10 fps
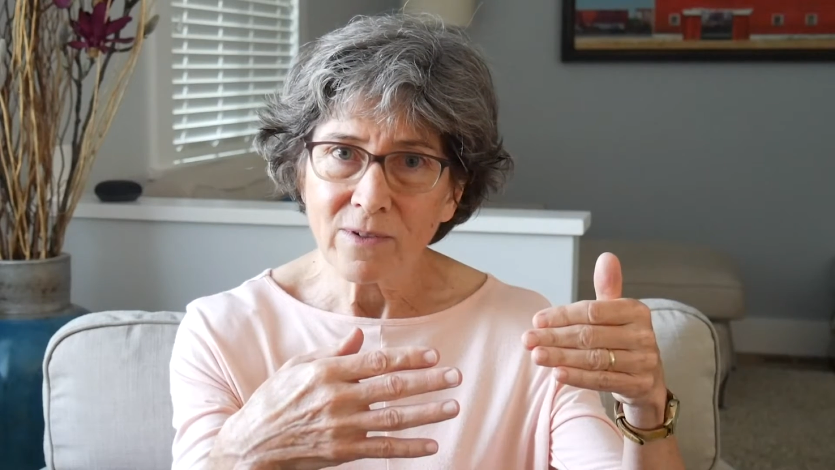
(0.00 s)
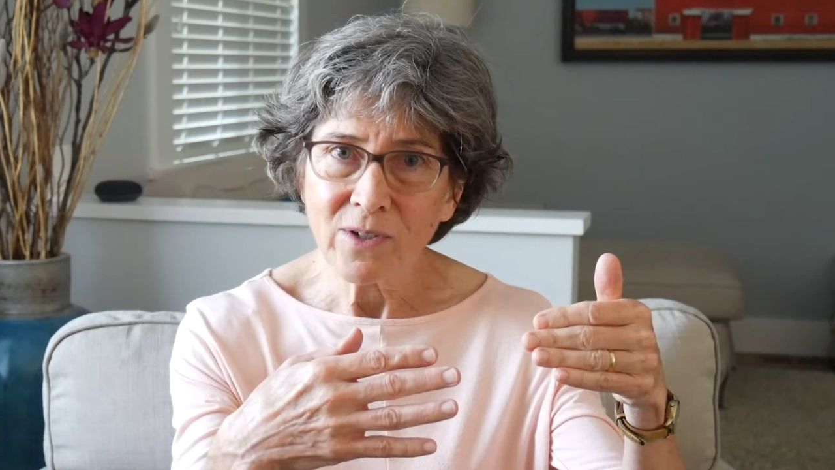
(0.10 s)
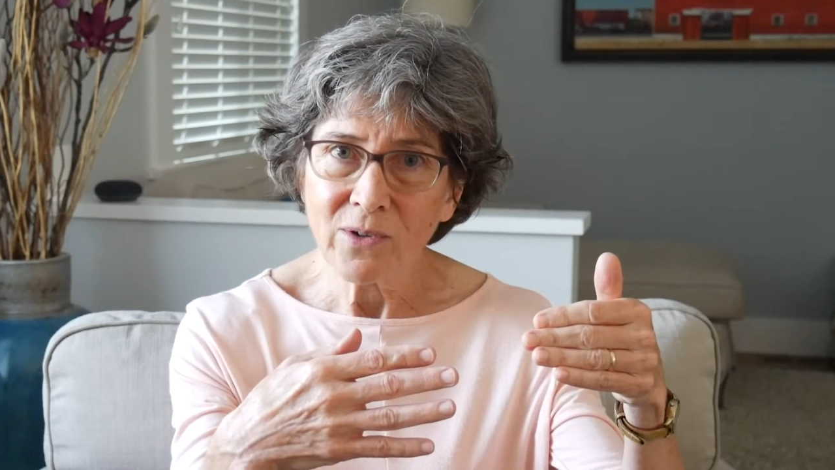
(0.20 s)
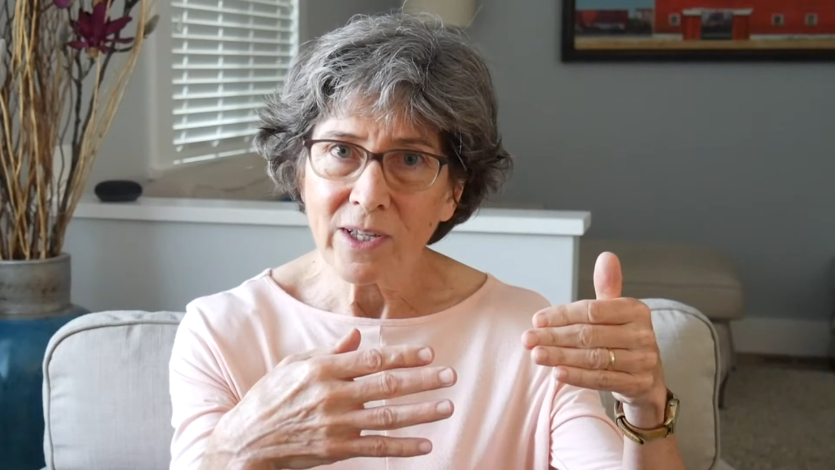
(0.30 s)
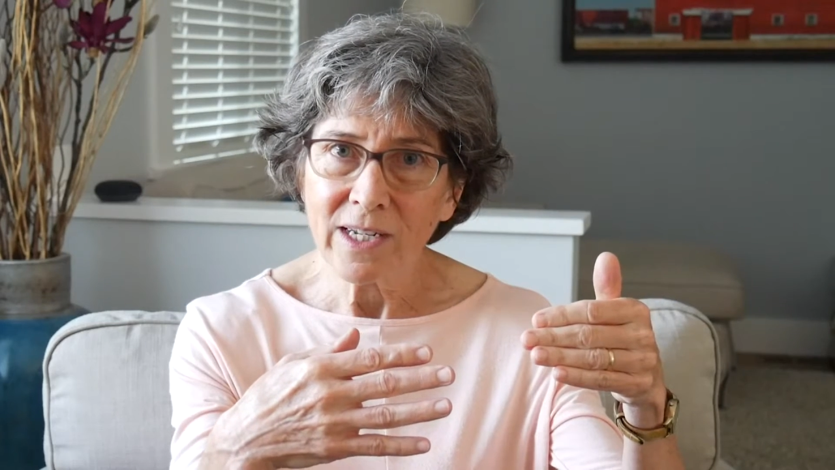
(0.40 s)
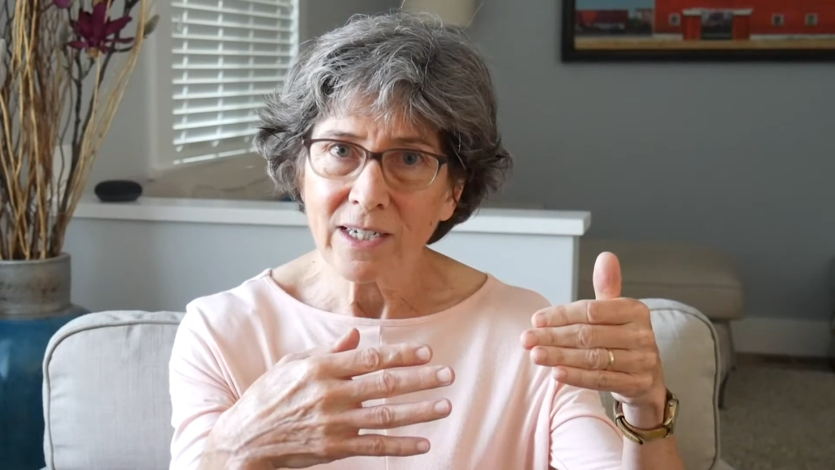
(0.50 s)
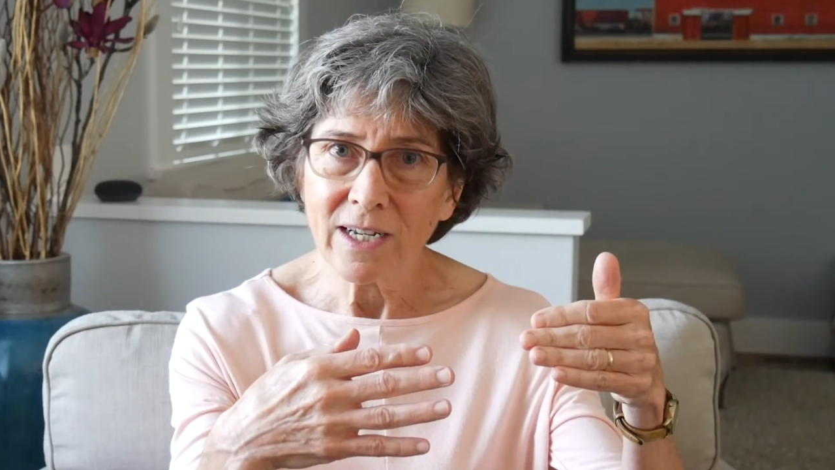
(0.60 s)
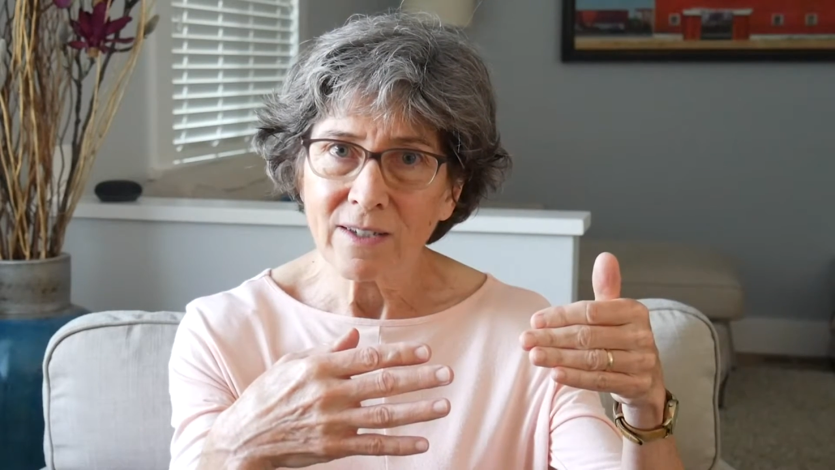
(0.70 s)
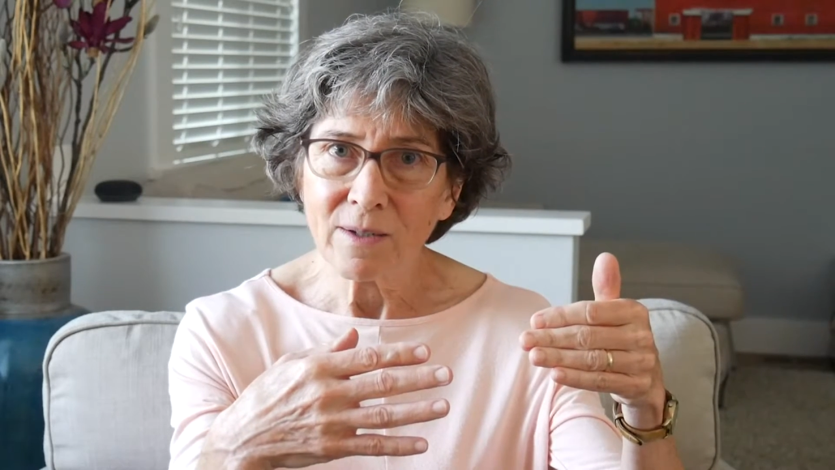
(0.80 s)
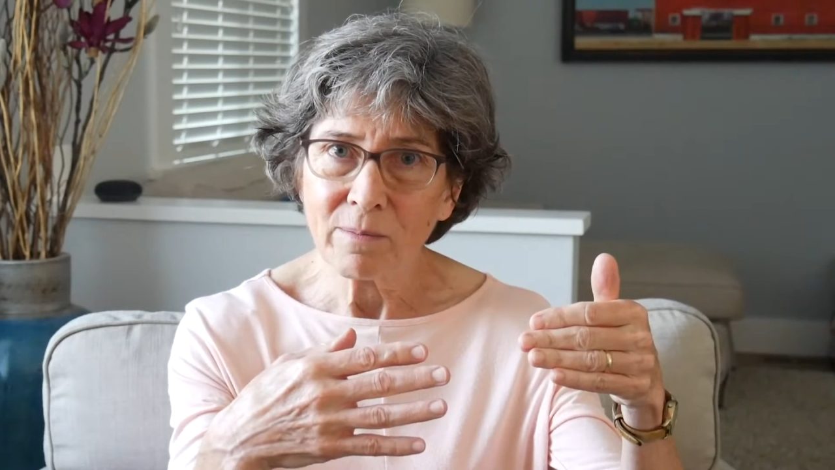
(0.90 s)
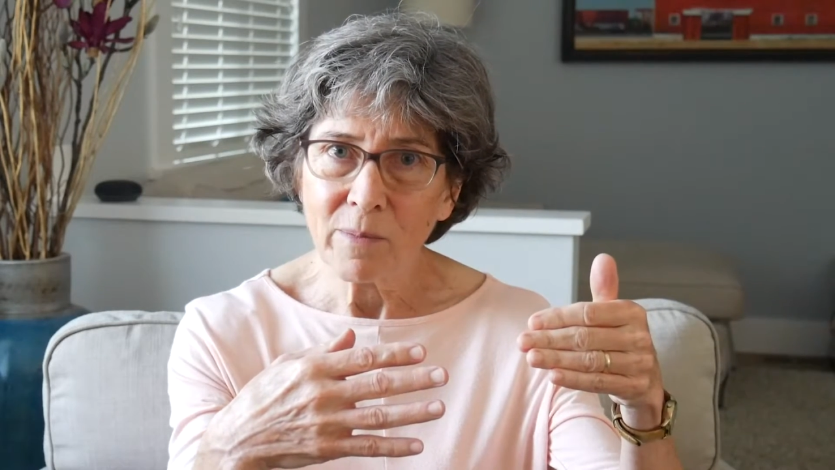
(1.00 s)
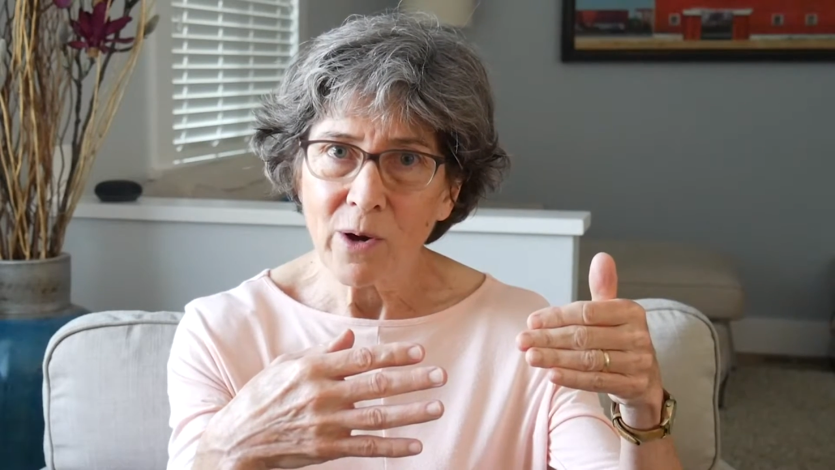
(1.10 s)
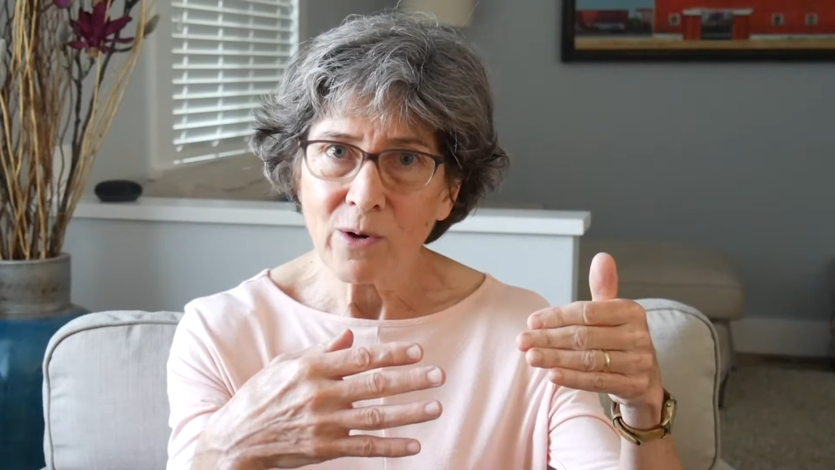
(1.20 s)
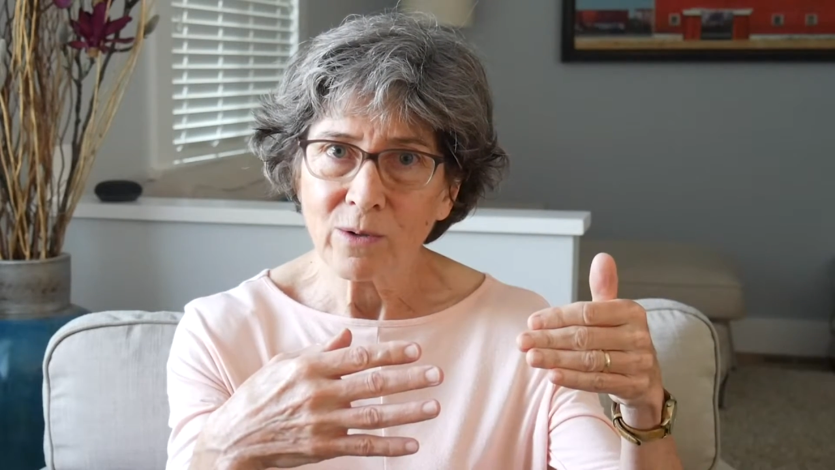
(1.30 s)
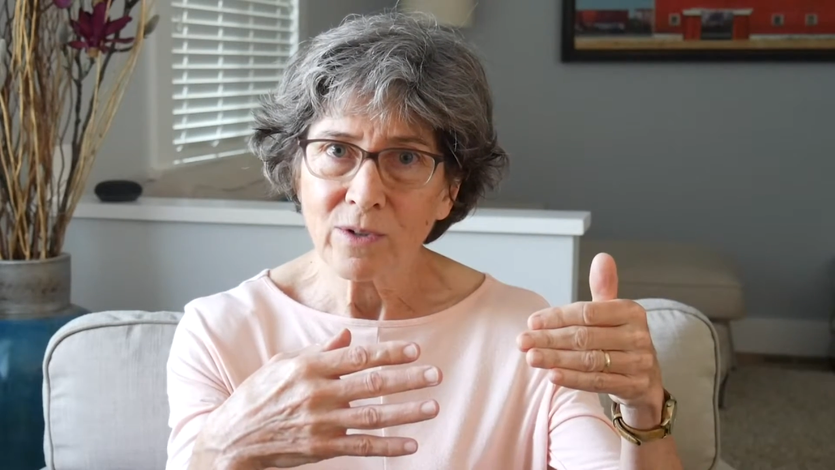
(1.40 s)
so that it doesn't
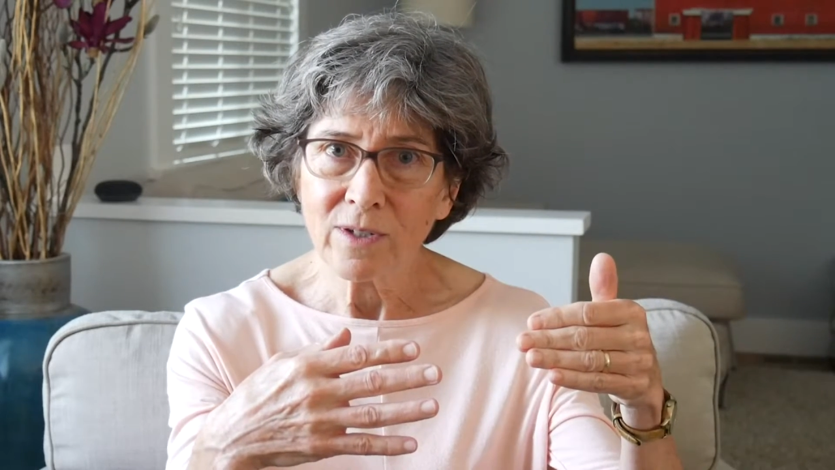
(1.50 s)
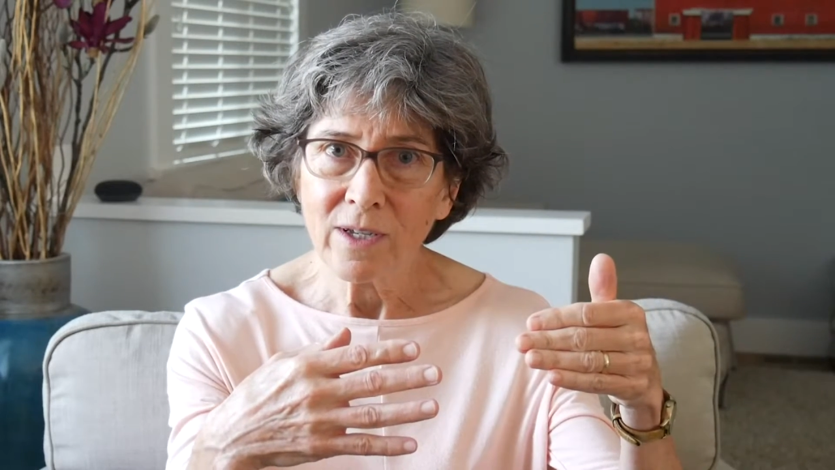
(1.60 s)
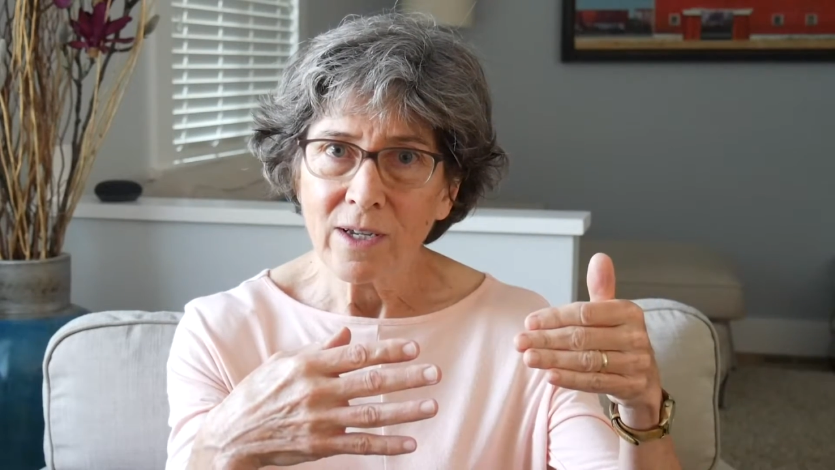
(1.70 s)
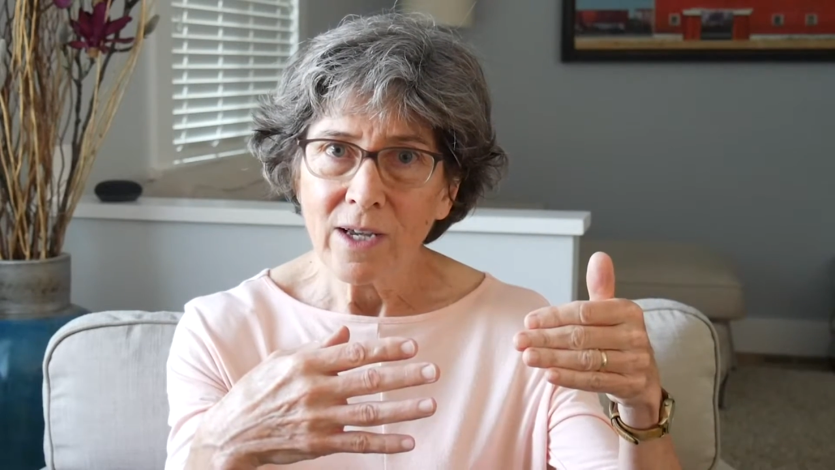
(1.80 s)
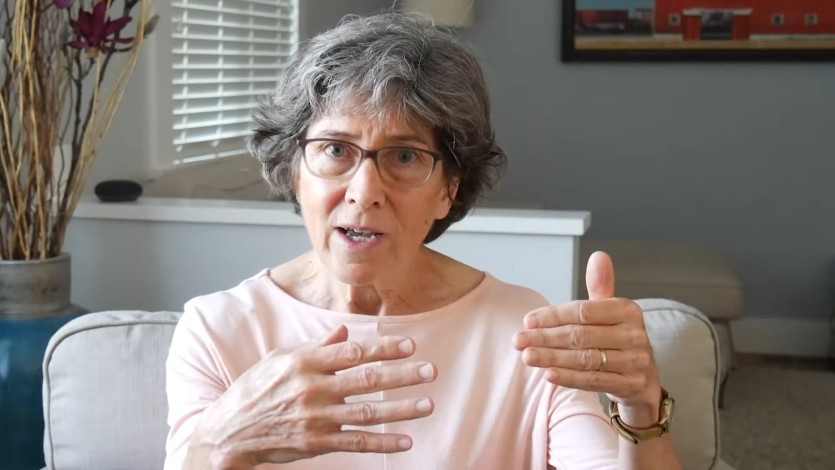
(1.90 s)
pose